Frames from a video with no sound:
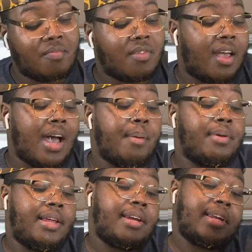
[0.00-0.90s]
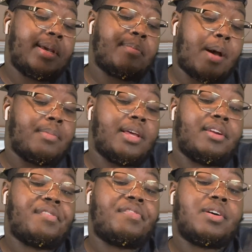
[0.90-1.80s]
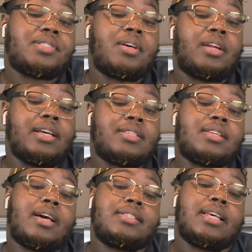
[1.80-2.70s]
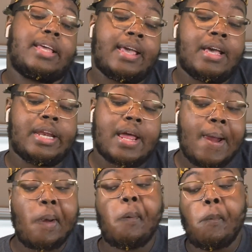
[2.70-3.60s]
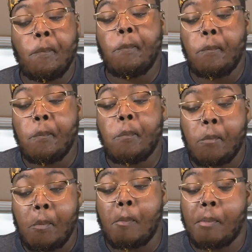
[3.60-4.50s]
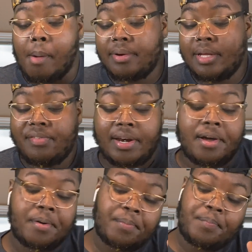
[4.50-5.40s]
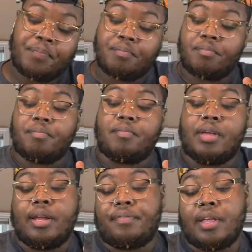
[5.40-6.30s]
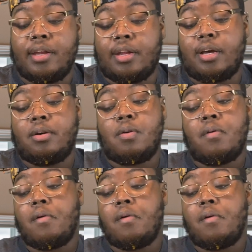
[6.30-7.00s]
I'm gonna let them folks on the inside take care of that. I'm gonna leave it alone. And if they don't,